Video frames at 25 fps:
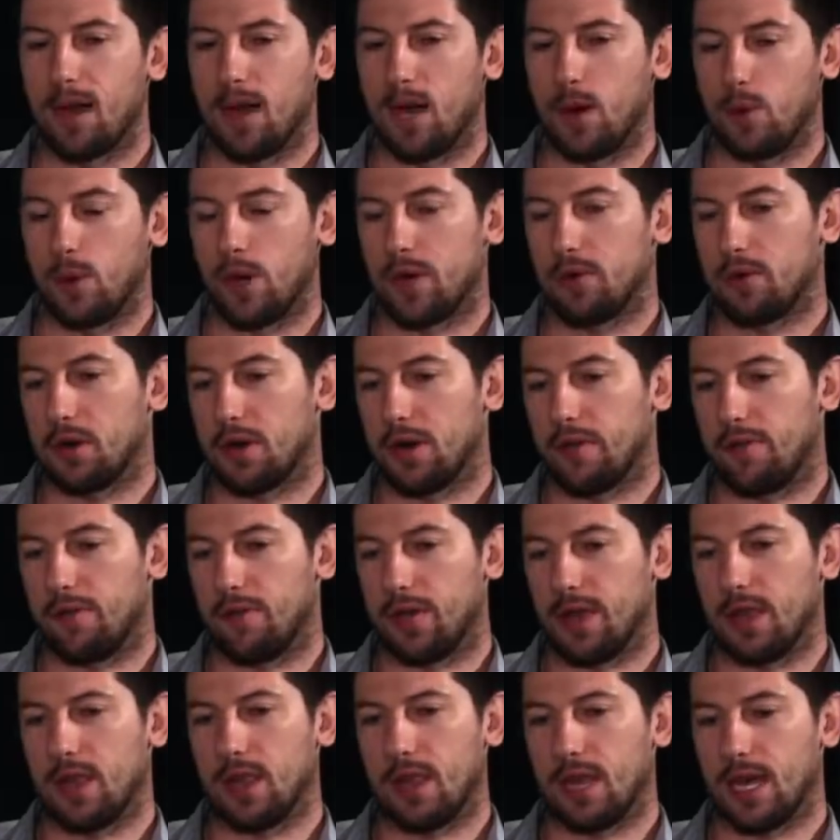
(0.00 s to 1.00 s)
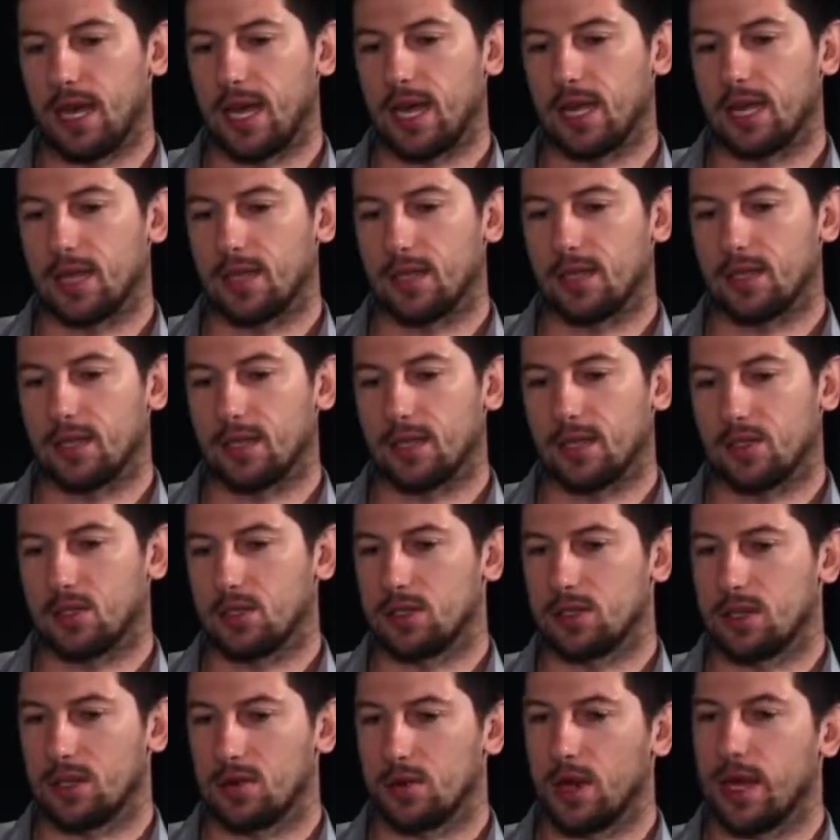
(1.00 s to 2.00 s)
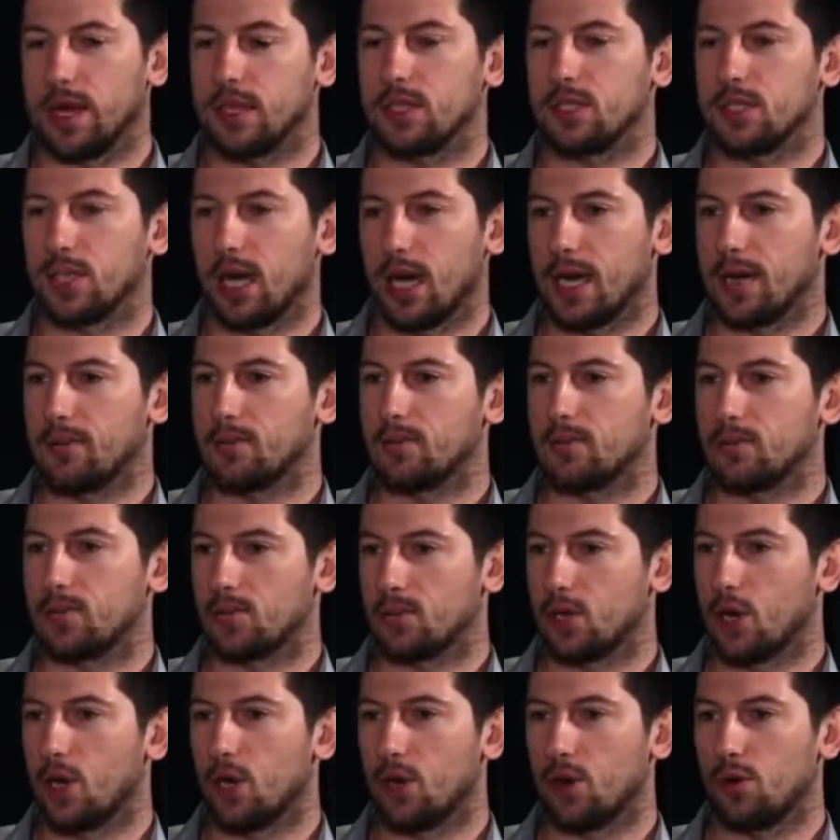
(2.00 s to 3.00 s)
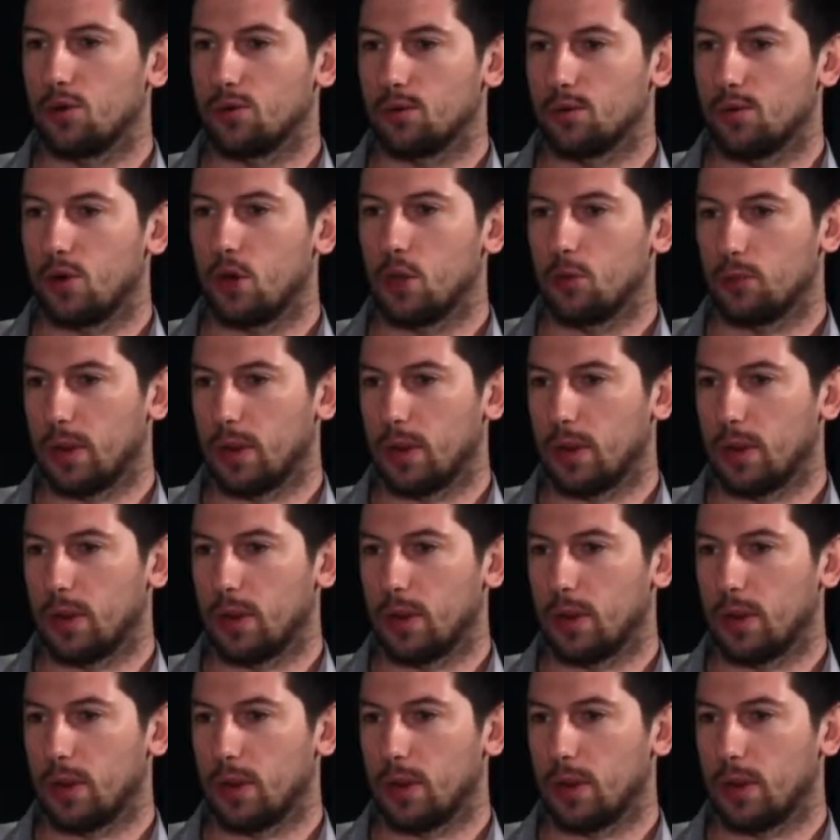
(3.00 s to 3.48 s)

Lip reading: However, I felt that this is the right time to go on